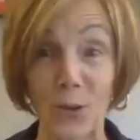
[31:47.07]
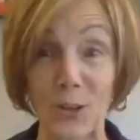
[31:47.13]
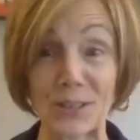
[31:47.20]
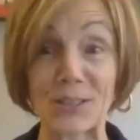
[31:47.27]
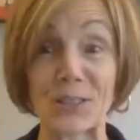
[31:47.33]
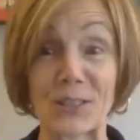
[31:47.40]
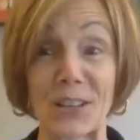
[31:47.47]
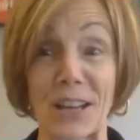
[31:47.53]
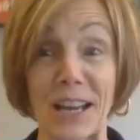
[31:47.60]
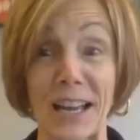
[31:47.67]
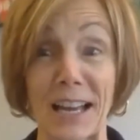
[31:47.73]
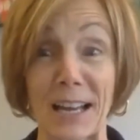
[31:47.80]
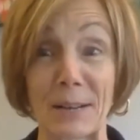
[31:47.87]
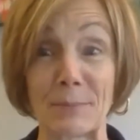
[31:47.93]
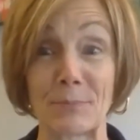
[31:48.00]
this
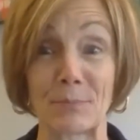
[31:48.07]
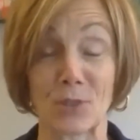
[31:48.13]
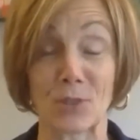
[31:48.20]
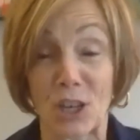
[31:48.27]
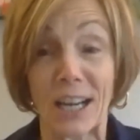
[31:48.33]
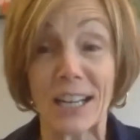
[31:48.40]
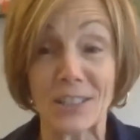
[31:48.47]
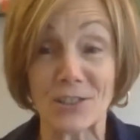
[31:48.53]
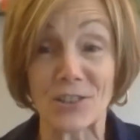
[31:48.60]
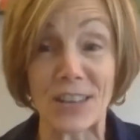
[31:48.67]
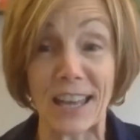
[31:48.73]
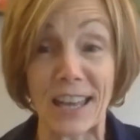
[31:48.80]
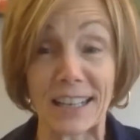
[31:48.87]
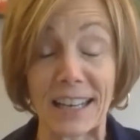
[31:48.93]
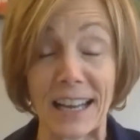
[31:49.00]
change
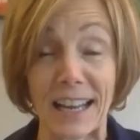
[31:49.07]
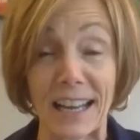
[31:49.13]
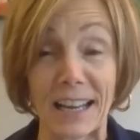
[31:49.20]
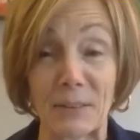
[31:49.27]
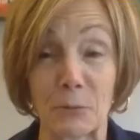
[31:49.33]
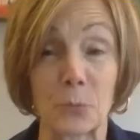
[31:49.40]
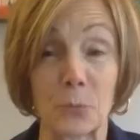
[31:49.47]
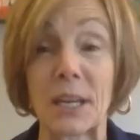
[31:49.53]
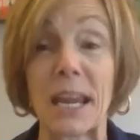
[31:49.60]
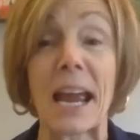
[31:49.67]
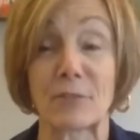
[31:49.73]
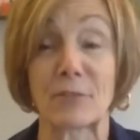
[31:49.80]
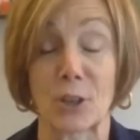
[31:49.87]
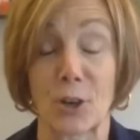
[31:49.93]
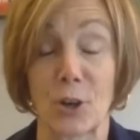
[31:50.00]
that we
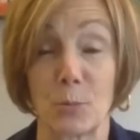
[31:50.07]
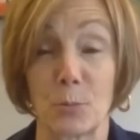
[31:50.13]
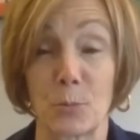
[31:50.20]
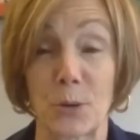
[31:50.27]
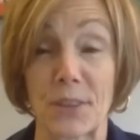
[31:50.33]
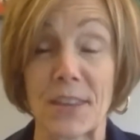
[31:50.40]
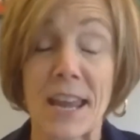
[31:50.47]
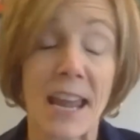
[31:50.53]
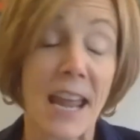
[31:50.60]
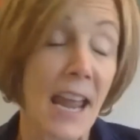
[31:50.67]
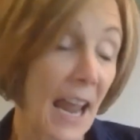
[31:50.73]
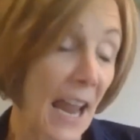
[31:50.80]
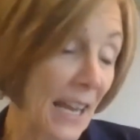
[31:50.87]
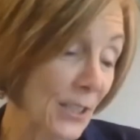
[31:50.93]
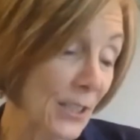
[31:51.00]
have to cope with.
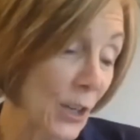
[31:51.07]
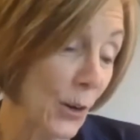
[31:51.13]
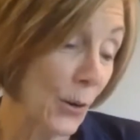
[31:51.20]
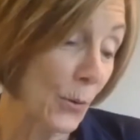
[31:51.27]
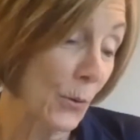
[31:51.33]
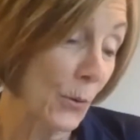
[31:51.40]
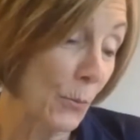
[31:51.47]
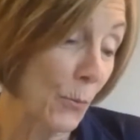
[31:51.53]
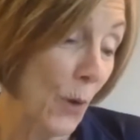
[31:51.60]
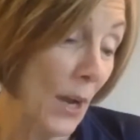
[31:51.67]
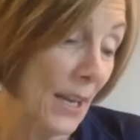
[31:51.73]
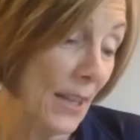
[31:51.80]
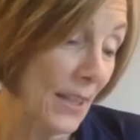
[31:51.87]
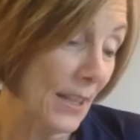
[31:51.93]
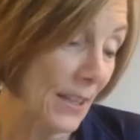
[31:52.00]
And so
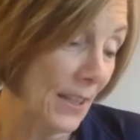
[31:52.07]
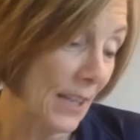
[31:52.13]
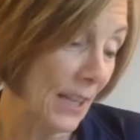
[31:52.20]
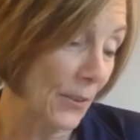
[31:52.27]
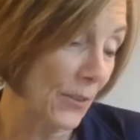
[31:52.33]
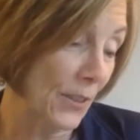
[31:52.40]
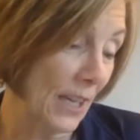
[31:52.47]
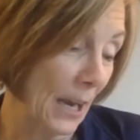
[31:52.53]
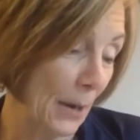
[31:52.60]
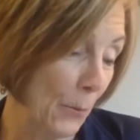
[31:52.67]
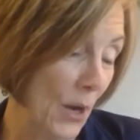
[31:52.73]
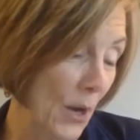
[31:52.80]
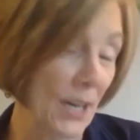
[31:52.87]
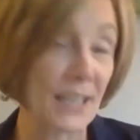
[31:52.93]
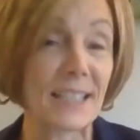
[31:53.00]
one of the other thing I
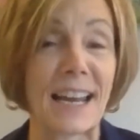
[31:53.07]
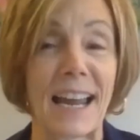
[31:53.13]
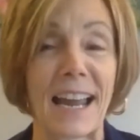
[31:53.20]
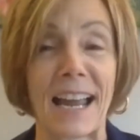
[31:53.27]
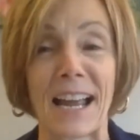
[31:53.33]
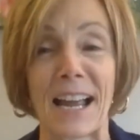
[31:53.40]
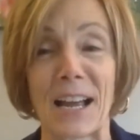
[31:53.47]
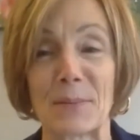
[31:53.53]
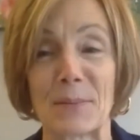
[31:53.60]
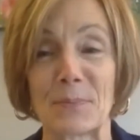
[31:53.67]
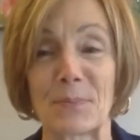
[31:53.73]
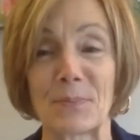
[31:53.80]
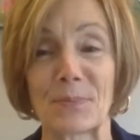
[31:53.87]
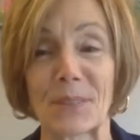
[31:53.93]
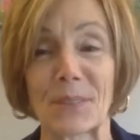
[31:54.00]
wanted to
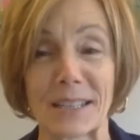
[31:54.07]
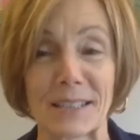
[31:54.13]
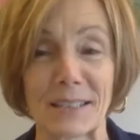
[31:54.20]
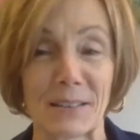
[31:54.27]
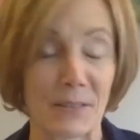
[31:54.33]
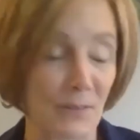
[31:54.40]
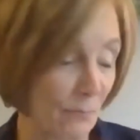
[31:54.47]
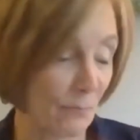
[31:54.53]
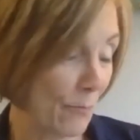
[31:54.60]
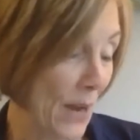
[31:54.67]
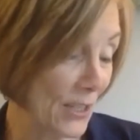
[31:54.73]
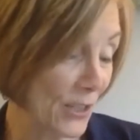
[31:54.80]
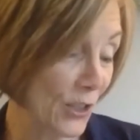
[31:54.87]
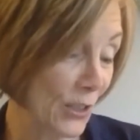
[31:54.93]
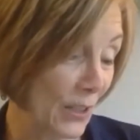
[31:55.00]

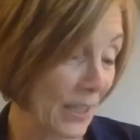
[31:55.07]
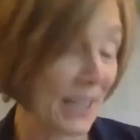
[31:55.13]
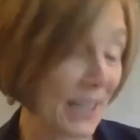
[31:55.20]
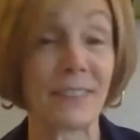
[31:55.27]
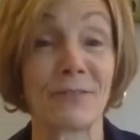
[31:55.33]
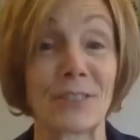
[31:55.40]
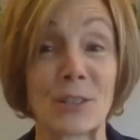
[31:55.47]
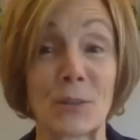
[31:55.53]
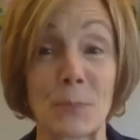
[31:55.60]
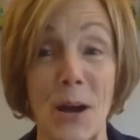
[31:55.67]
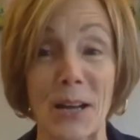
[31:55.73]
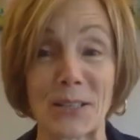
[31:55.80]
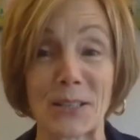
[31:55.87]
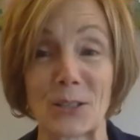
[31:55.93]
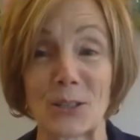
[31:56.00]
mention in
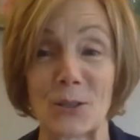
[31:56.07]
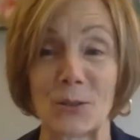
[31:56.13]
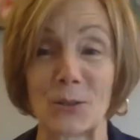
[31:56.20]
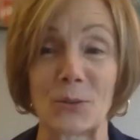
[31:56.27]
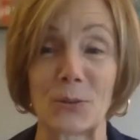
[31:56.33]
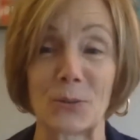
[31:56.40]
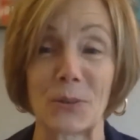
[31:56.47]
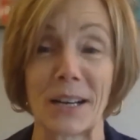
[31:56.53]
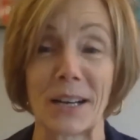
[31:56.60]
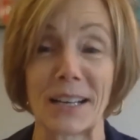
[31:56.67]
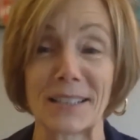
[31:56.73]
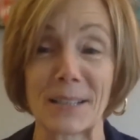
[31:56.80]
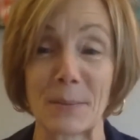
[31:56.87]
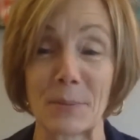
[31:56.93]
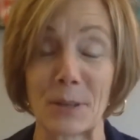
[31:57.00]
response to
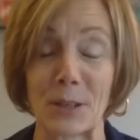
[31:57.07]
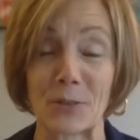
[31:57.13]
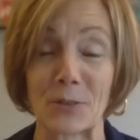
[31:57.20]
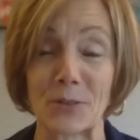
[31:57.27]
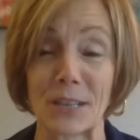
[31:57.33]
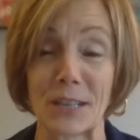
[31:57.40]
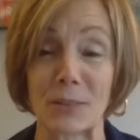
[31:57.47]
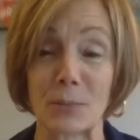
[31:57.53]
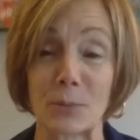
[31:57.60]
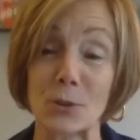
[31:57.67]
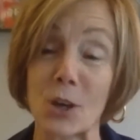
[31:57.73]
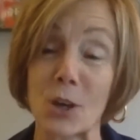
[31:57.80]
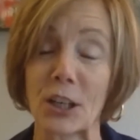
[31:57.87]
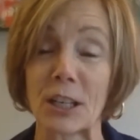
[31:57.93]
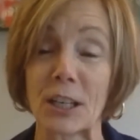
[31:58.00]
something you said, you were
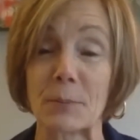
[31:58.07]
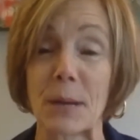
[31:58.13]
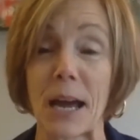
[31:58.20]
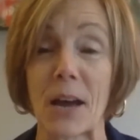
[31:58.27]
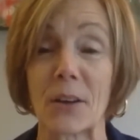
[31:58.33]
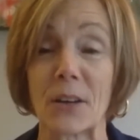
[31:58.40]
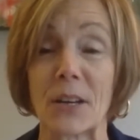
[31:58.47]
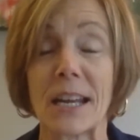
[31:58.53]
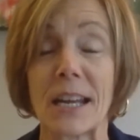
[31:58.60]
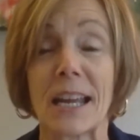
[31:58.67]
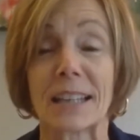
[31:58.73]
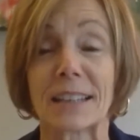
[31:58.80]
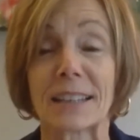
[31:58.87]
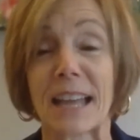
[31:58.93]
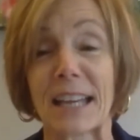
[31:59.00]
talking about
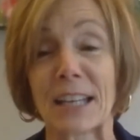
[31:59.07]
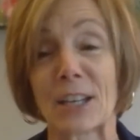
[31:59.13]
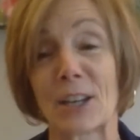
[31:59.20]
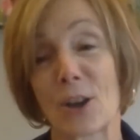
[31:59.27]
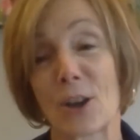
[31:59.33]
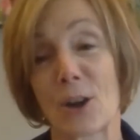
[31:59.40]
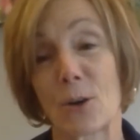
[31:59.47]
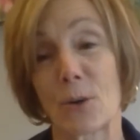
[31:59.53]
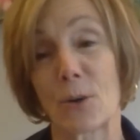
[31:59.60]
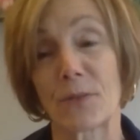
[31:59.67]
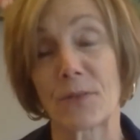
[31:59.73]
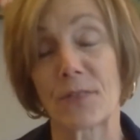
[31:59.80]
letting go of